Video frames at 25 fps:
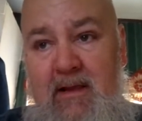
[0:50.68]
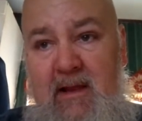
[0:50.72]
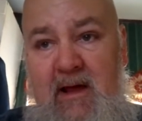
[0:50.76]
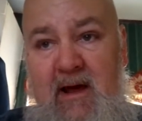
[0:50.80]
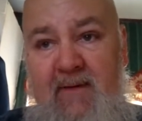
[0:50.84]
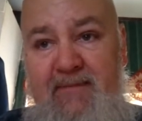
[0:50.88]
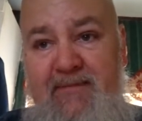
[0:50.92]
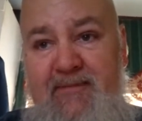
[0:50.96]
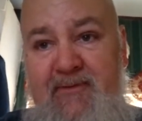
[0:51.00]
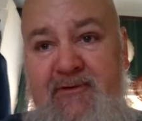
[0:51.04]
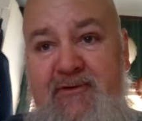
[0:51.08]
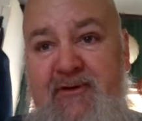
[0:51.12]

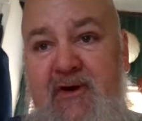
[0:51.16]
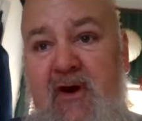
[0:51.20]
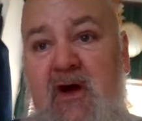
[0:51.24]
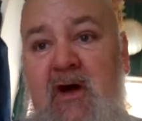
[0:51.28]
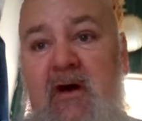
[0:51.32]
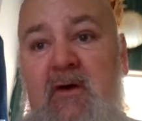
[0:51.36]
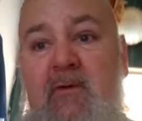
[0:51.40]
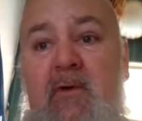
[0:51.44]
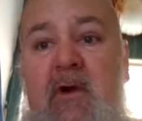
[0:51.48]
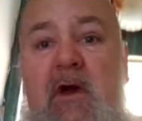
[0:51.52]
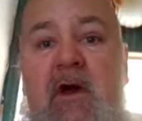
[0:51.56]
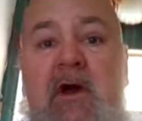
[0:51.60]
left the
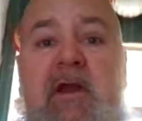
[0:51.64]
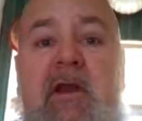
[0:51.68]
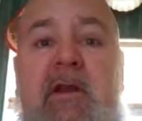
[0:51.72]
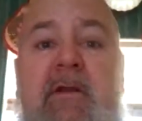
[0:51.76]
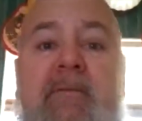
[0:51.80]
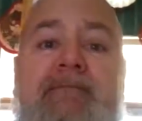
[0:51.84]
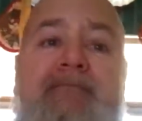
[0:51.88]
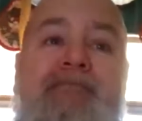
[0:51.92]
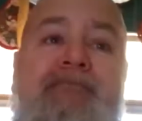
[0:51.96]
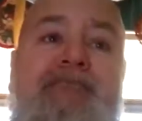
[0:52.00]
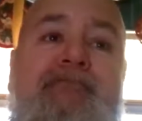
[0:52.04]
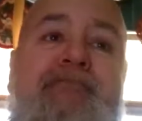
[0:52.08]
truck
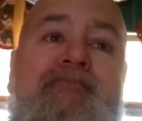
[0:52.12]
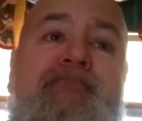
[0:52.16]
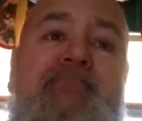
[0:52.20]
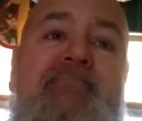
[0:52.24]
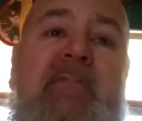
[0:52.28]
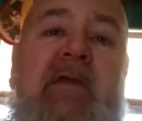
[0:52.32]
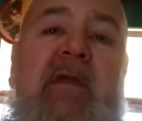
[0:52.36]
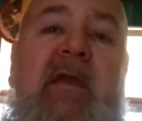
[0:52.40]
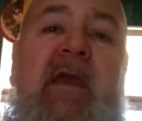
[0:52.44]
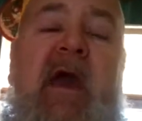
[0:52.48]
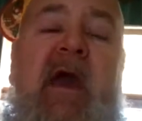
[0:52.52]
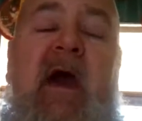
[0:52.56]
running.
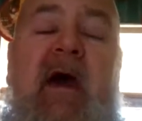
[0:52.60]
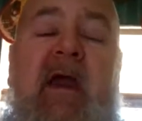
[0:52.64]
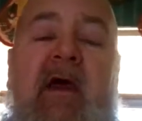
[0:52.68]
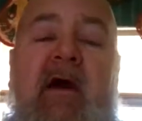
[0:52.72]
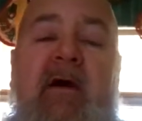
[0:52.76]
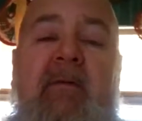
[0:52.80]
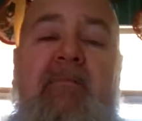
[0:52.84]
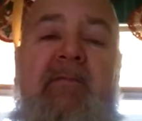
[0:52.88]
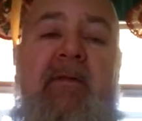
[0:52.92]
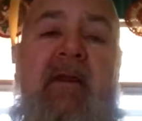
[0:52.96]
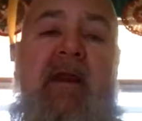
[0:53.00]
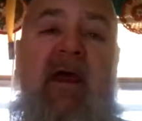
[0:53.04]
Got
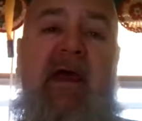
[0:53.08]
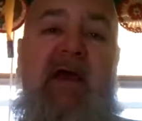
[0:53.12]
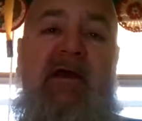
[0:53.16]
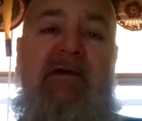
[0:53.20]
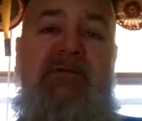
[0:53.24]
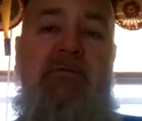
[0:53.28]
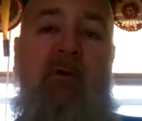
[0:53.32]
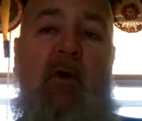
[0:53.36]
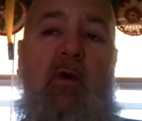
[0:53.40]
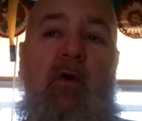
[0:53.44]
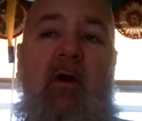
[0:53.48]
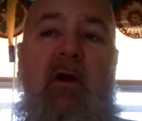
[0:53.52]
up the
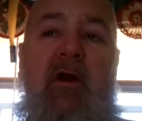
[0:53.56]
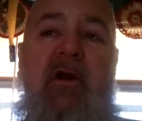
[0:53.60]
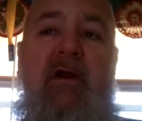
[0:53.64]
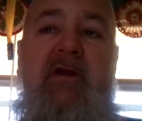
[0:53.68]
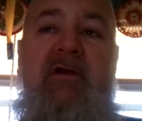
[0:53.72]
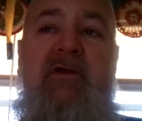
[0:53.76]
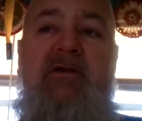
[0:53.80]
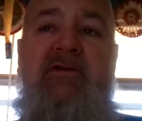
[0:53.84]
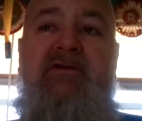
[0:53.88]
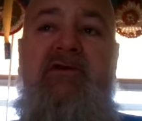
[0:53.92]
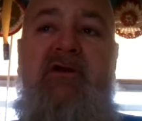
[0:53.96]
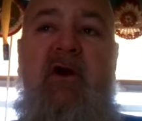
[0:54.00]
next
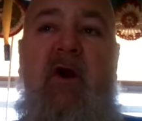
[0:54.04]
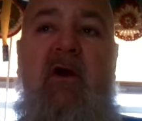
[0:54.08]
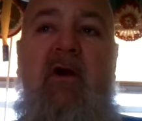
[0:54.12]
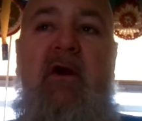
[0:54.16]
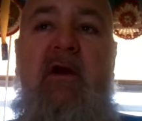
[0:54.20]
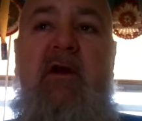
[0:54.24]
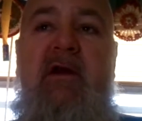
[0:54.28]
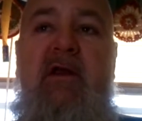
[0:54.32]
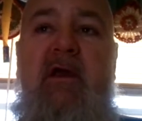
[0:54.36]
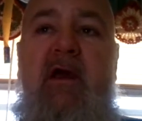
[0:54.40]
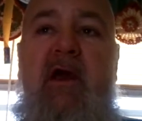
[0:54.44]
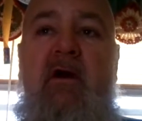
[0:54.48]
morning and
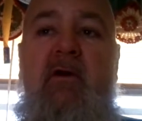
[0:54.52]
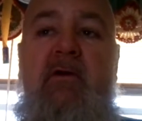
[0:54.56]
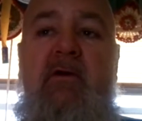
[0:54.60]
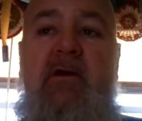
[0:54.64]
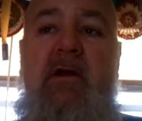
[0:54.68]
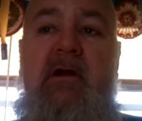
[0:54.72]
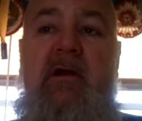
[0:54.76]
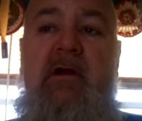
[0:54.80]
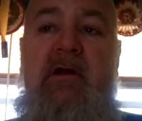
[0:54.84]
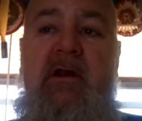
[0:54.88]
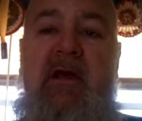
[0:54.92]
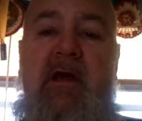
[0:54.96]
started to go to
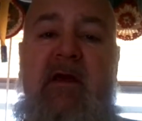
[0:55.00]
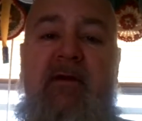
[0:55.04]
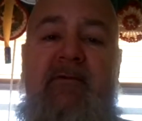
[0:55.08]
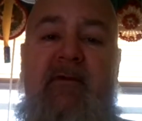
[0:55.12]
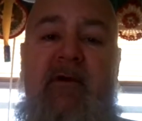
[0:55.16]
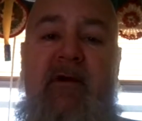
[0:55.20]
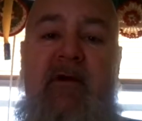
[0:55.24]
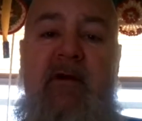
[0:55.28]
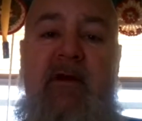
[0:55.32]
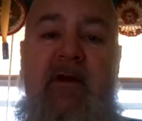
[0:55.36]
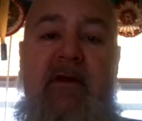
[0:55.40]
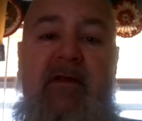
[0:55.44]

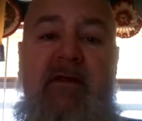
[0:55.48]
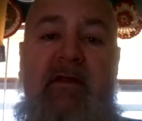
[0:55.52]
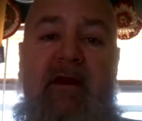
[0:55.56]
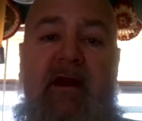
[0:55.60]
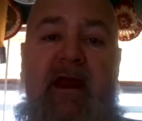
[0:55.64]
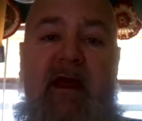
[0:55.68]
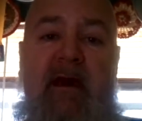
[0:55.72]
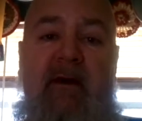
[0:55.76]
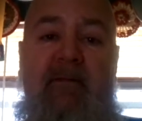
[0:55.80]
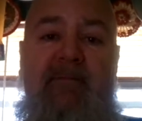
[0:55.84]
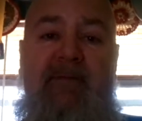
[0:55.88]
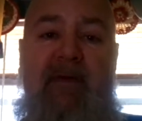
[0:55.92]
deliver, and the
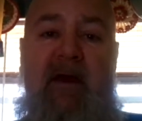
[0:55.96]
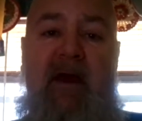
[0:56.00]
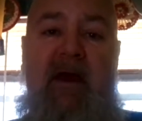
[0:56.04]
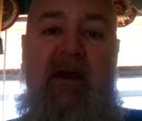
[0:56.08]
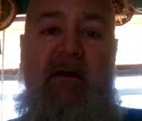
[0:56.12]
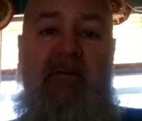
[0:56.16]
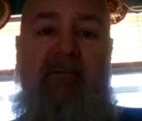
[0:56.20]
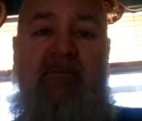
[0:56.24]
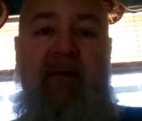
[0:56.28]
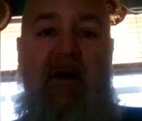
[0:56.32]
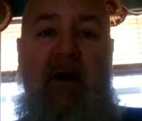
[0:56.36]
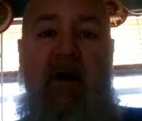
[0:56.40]
damn
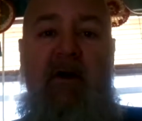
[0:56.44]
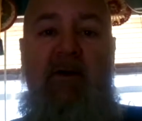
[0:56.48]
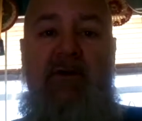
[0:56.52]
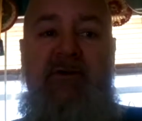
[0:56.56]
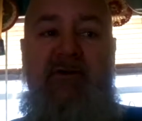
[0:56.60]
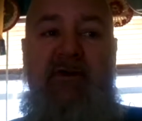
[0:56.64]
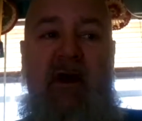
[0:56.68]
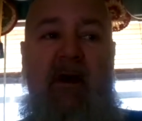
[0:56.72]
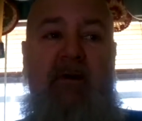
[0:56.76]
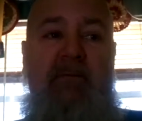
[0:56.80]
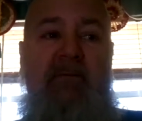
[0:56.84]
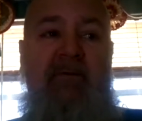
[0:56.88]
thing
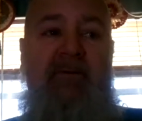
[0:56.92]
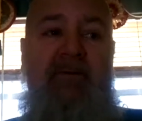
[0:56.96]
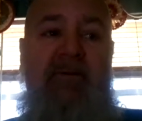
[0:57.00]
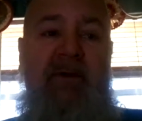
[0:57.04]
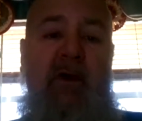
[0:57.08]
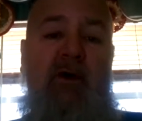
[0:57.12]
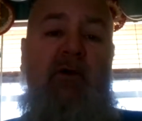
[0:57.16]
froze up. The